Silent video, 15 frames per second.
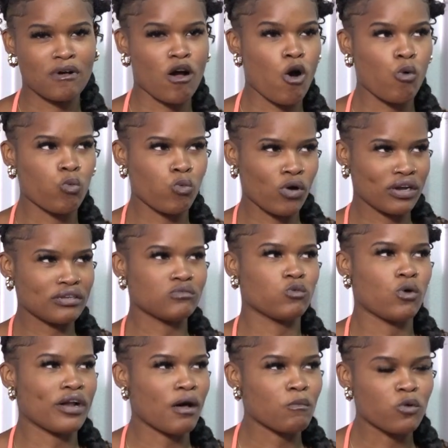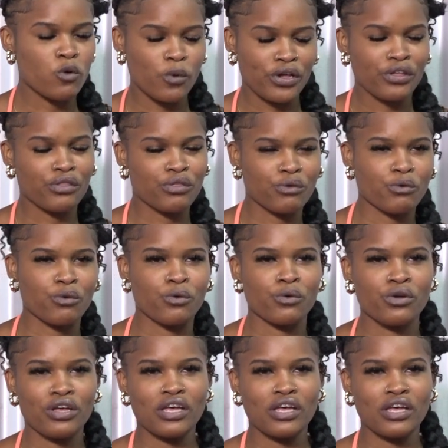what I'm going through